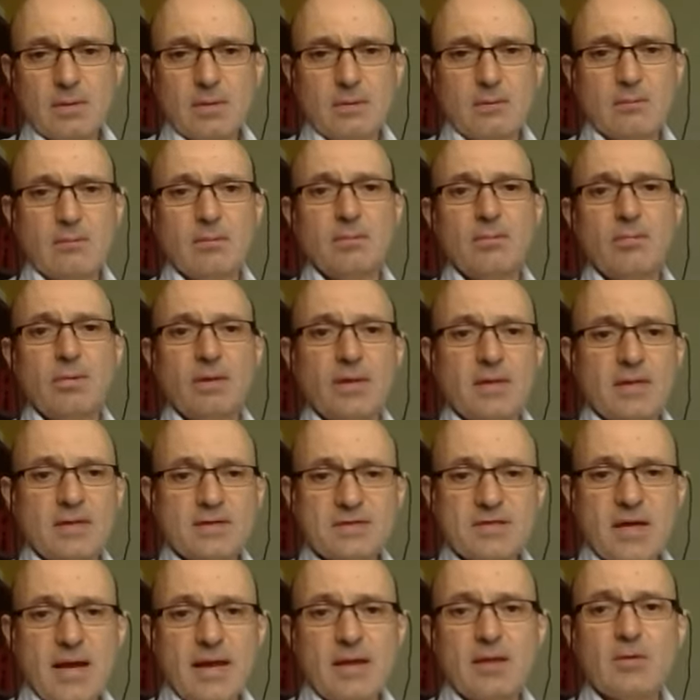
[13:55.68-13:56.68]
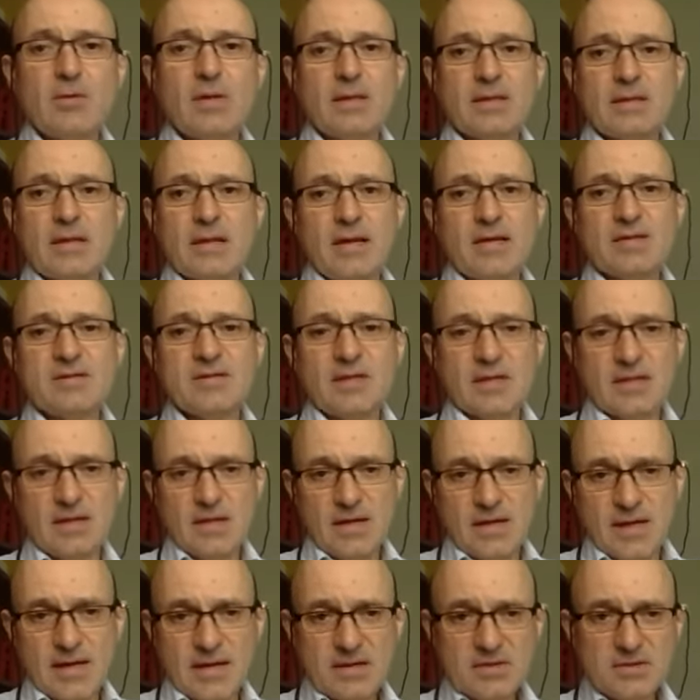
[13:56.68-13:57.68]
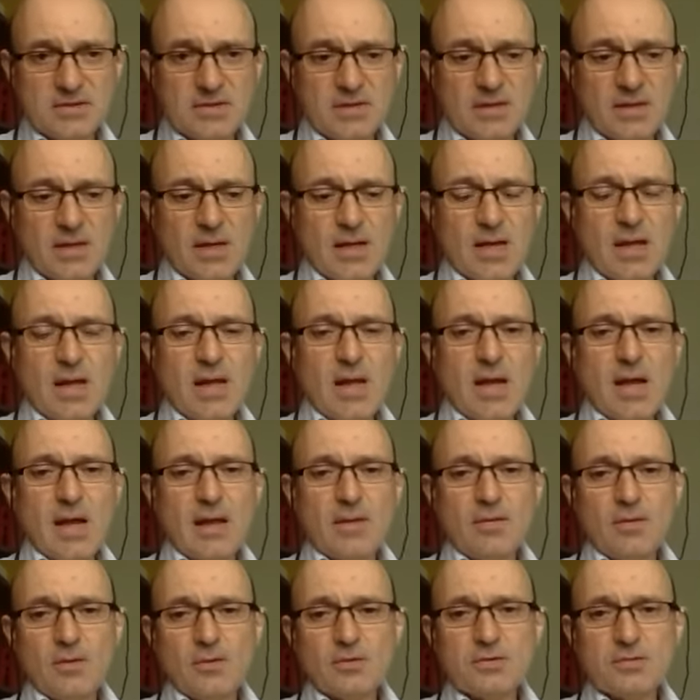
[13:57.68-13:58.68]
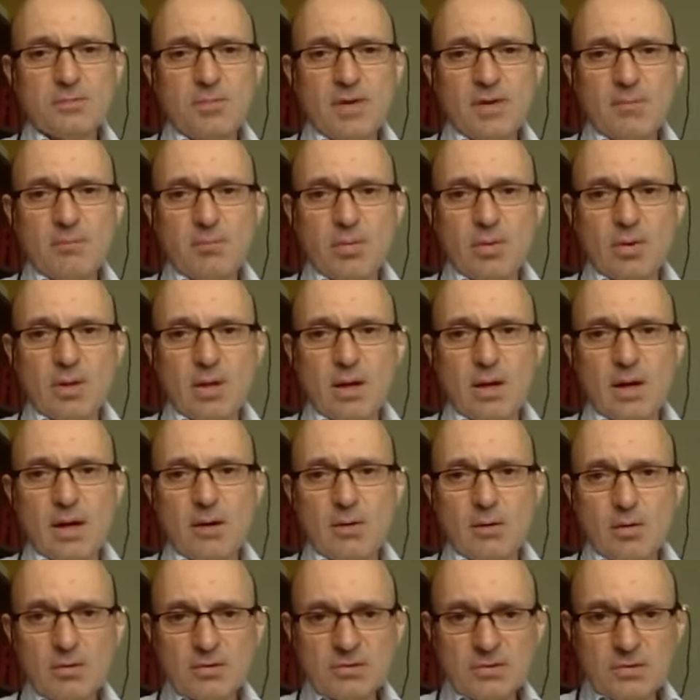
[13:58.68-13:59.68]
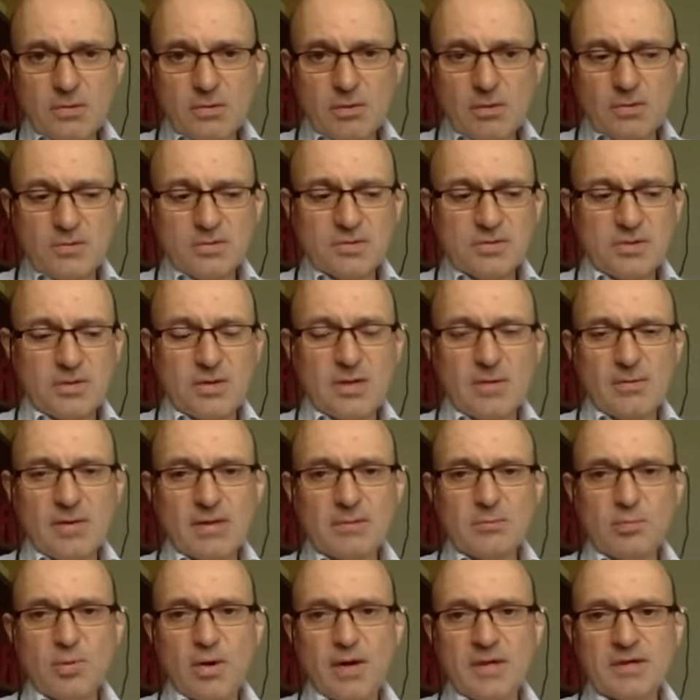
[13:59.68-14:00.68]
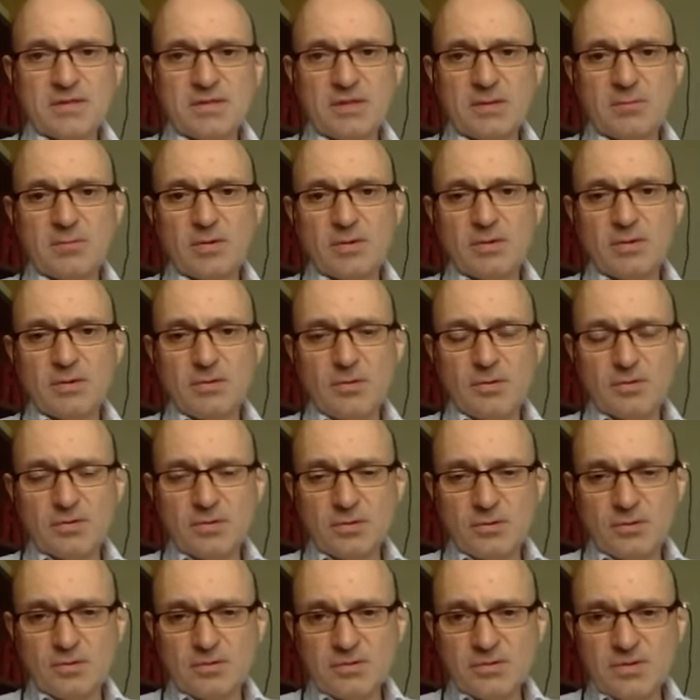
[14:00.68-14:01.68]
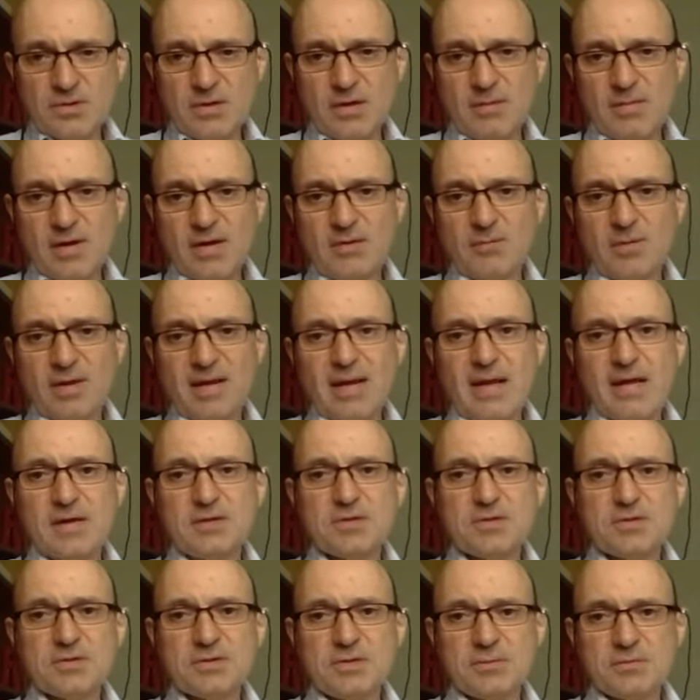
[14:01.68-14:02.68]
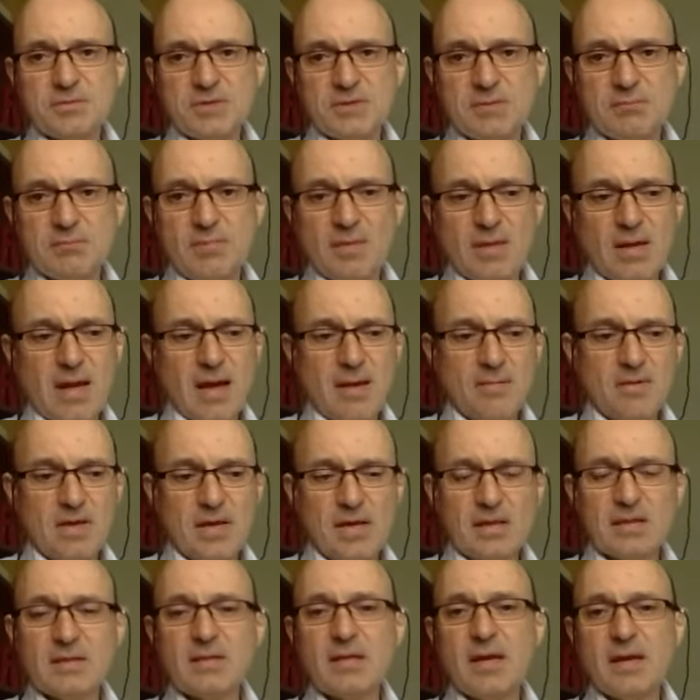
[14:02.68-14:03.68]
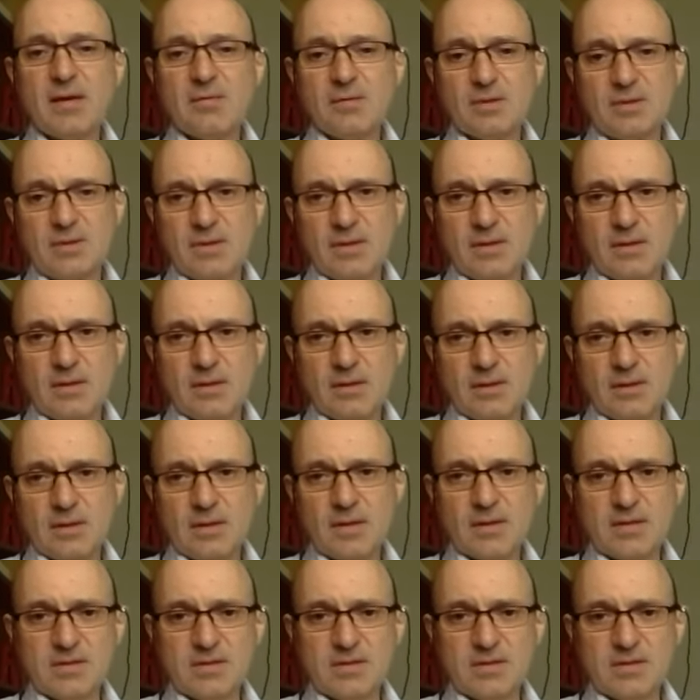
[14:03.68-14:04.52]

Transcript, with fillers: with this cycle and the next and the next. And those people are also concerned about pricing, but they're also concerned about relationships and having integrity in the, in the